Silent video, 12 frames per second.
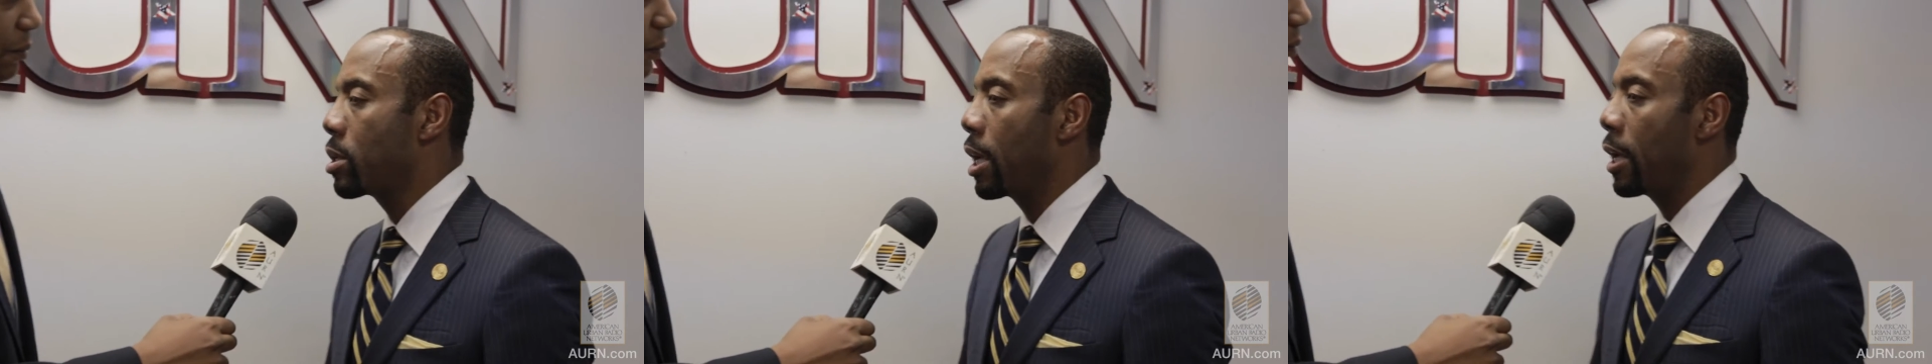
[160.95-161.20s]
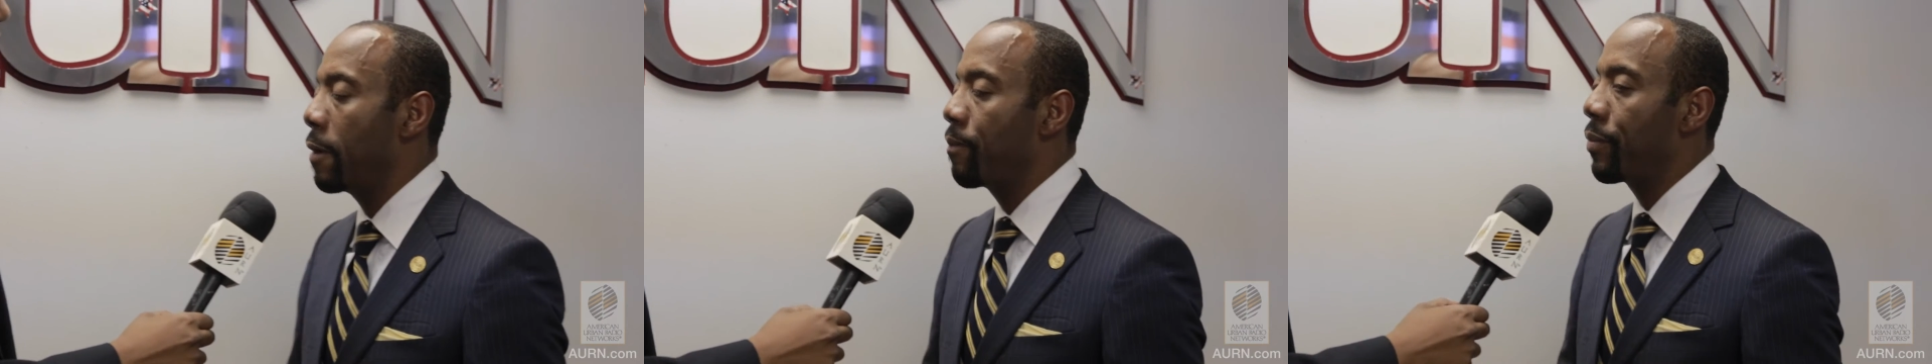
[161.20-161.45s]

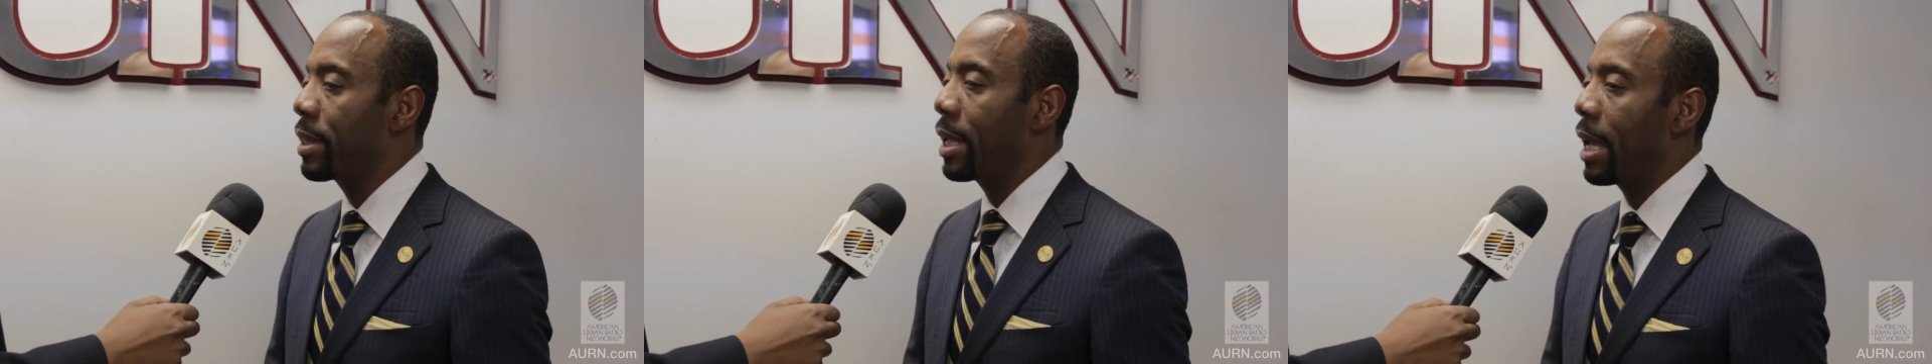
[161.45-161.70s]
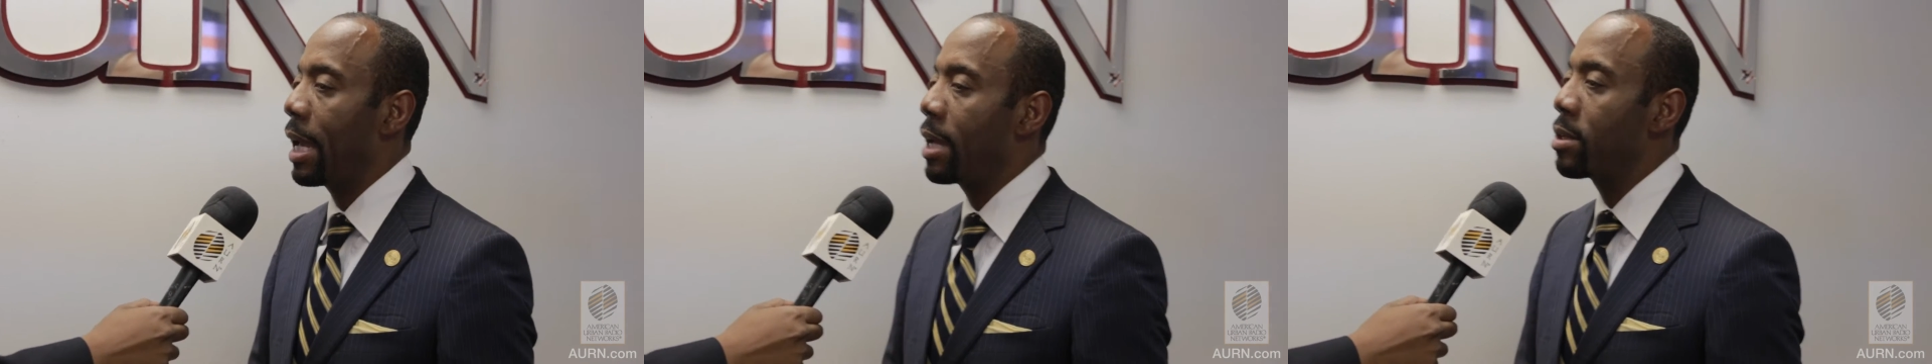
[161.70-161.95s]
say
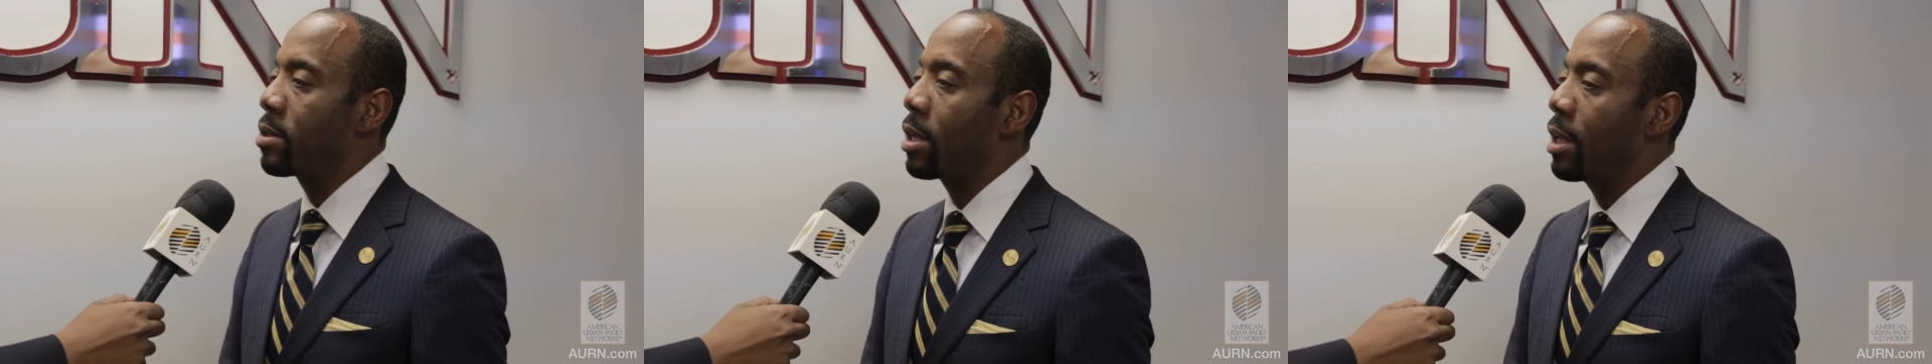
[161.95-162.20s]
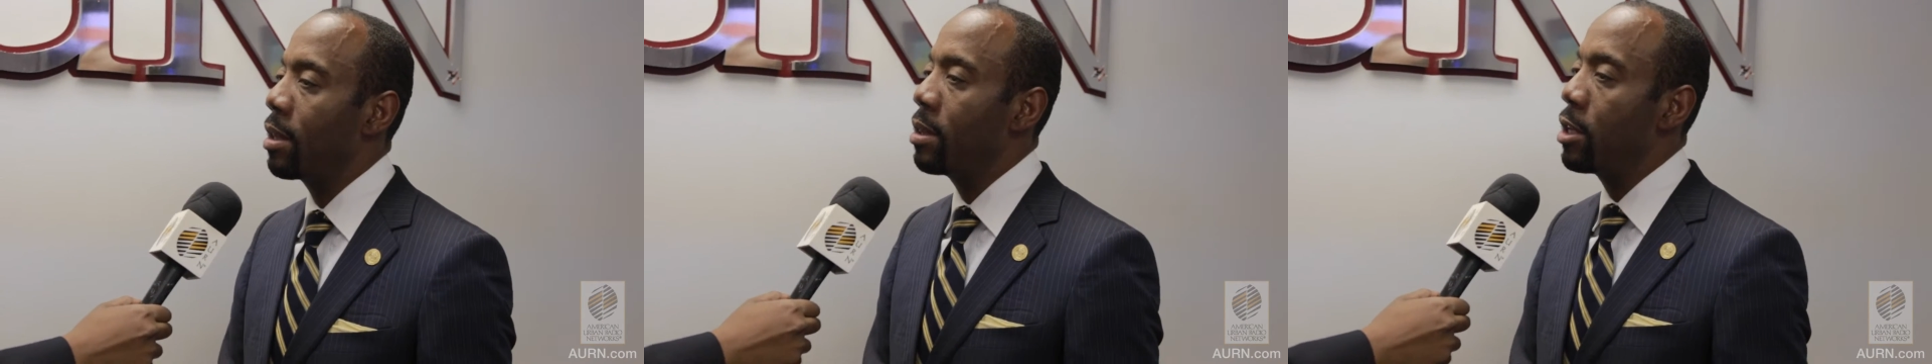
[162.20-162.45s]
as
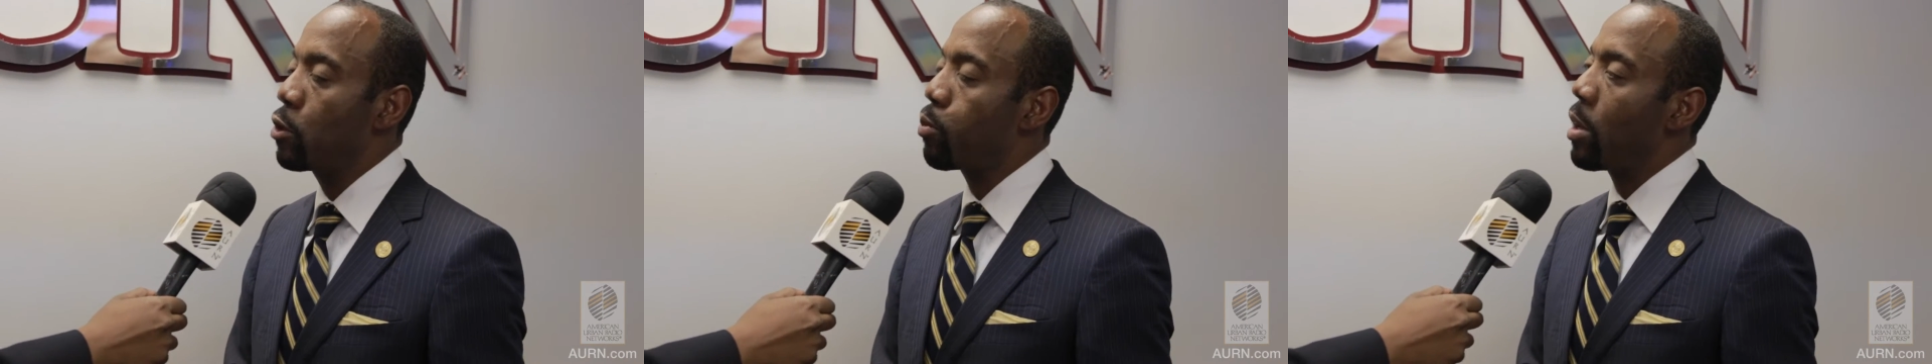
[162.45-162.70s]
this